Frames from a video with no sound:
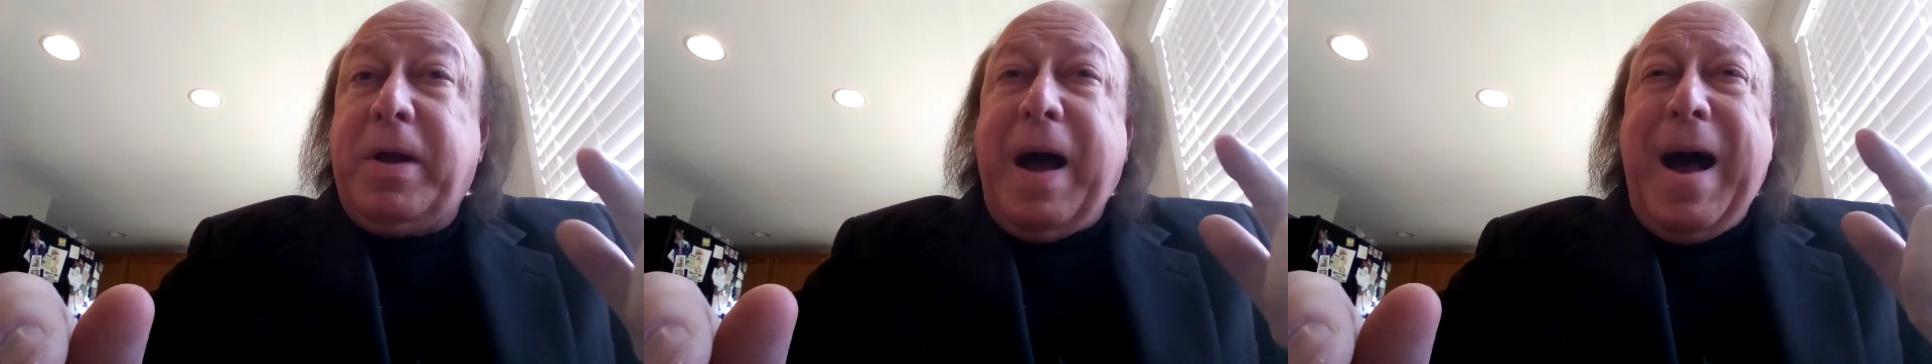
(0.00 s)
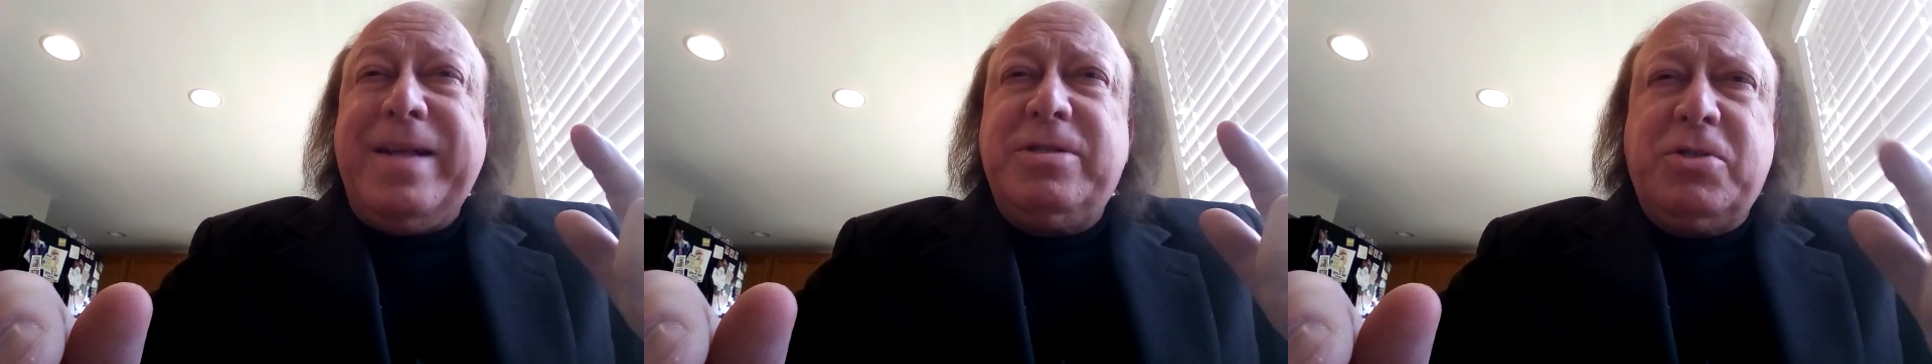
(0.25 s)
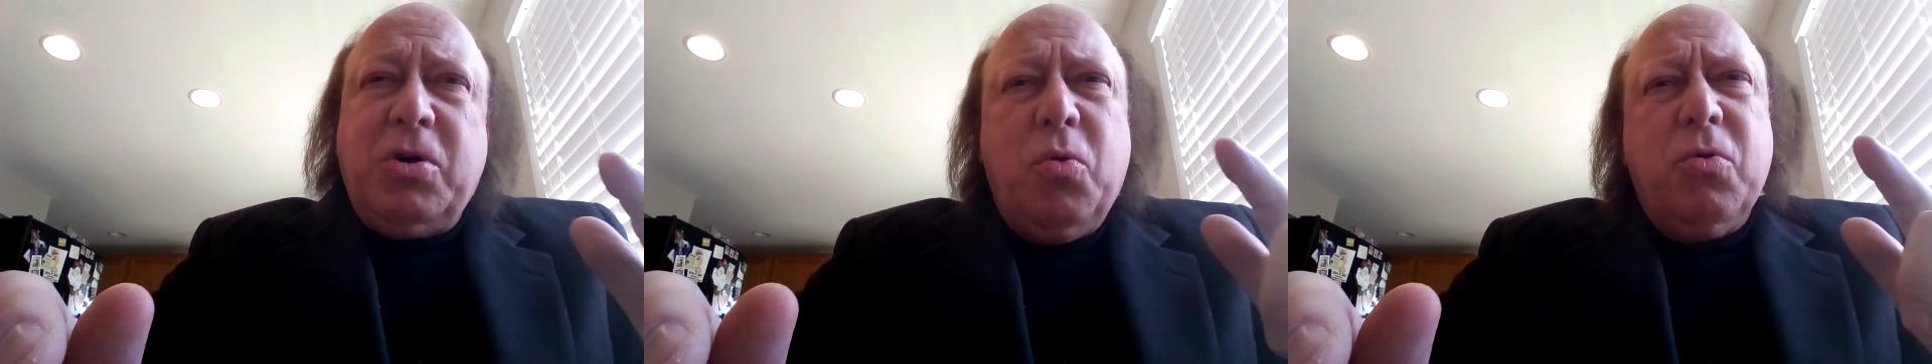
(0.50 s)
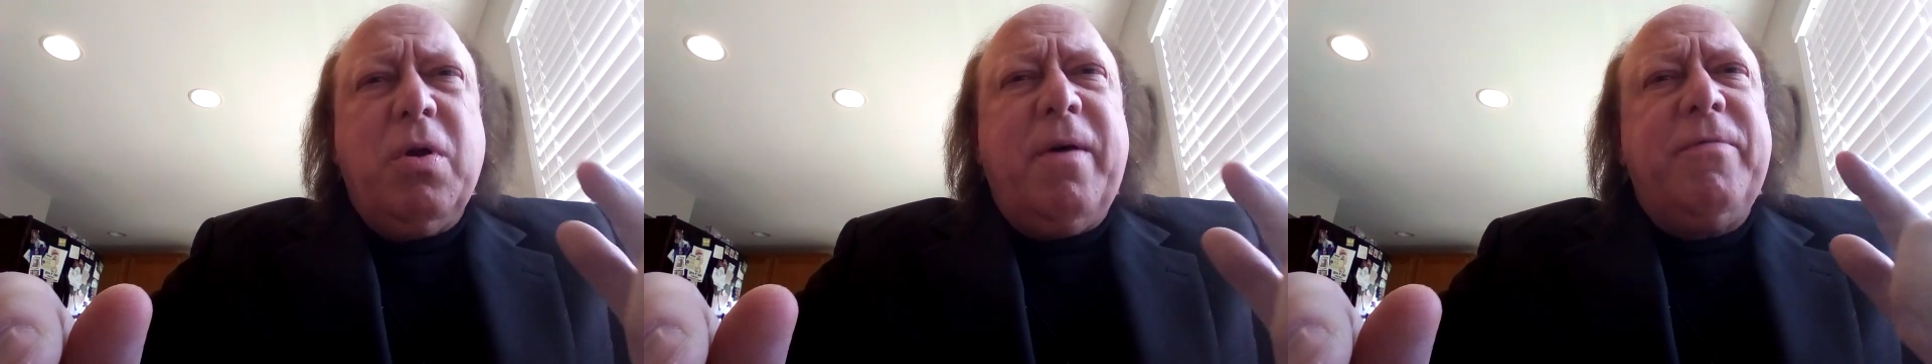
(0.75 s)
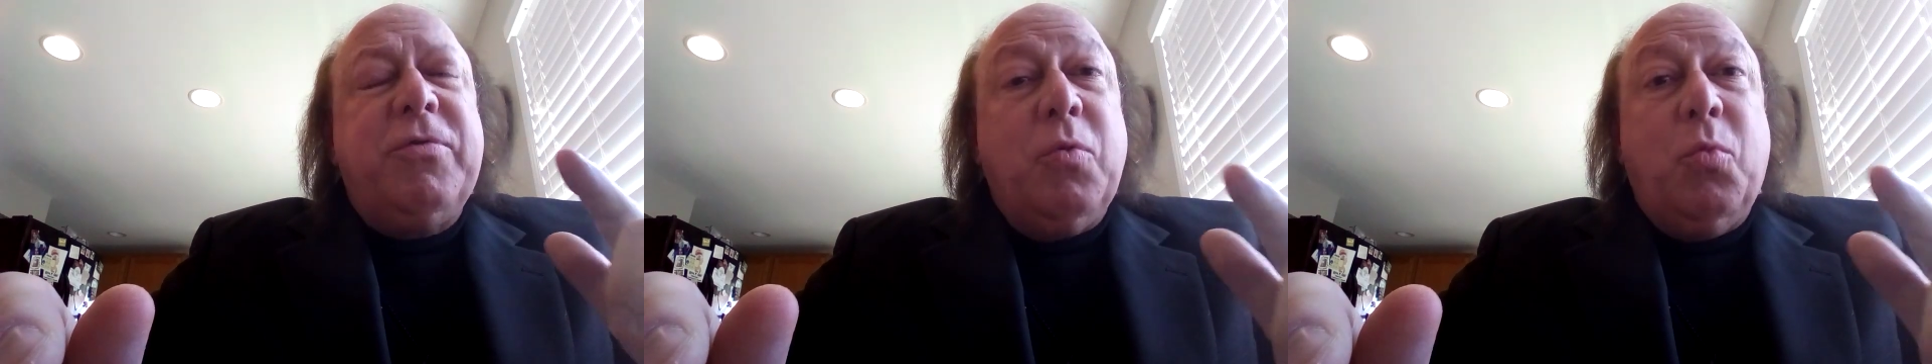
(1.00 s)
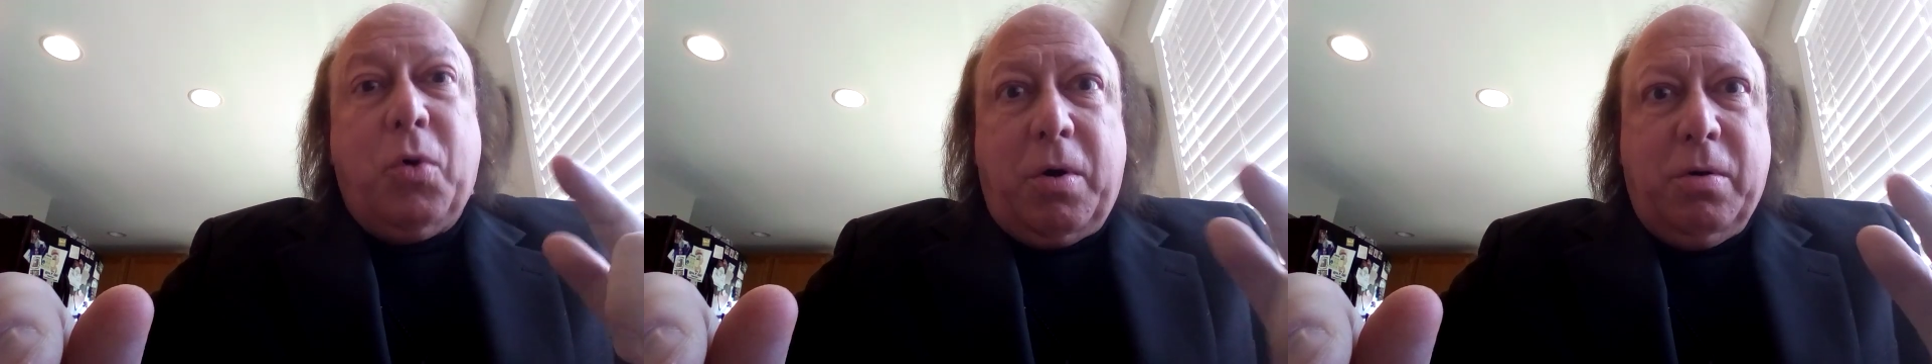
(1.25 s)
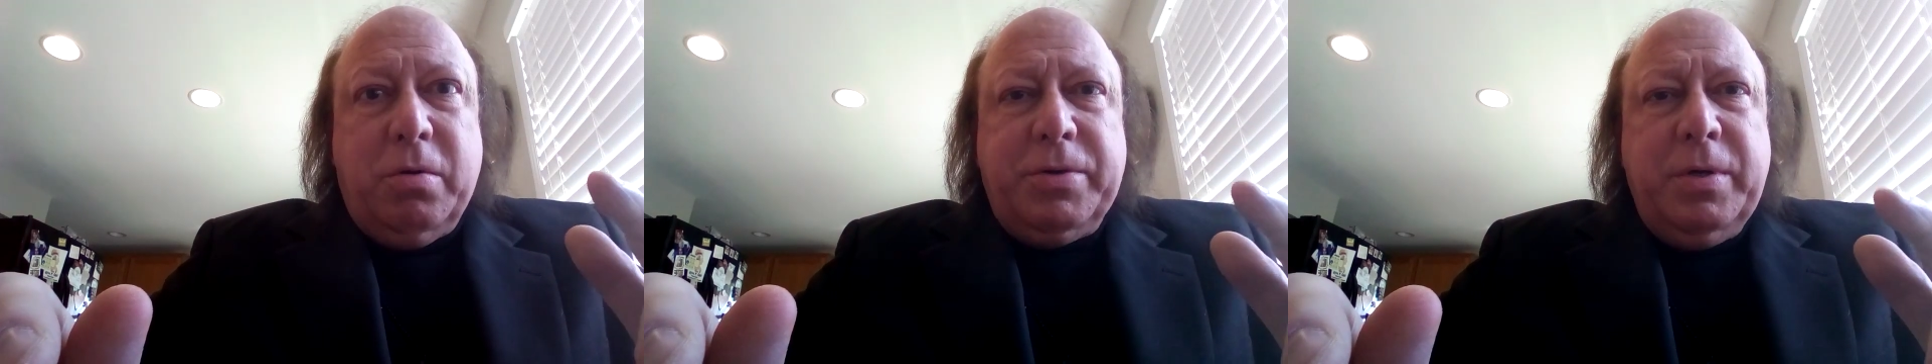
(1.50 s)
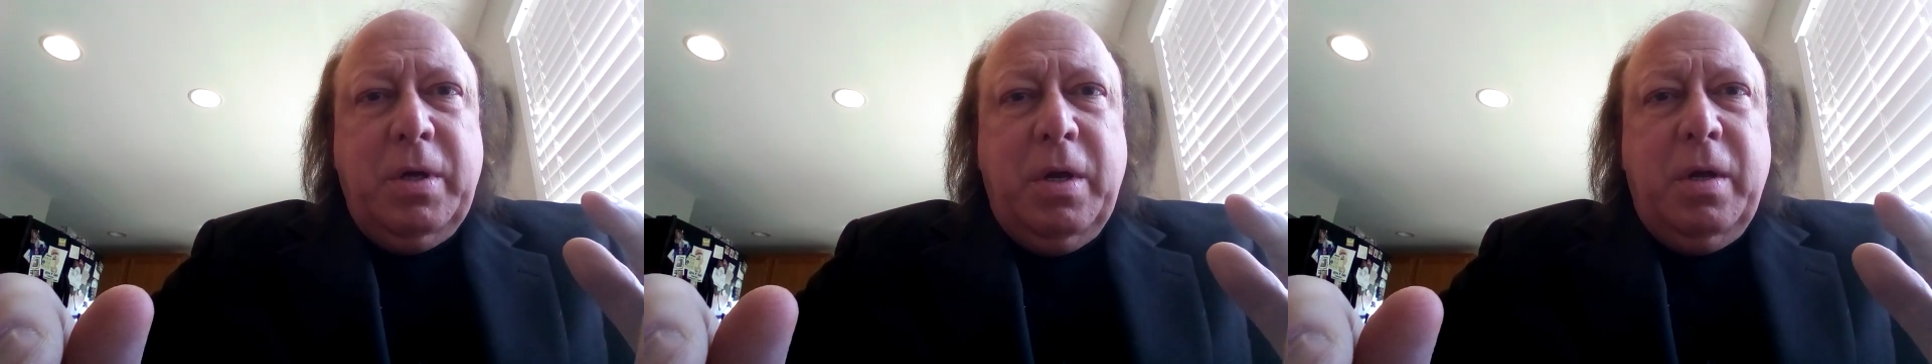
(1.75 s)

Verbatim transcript: God so loved the world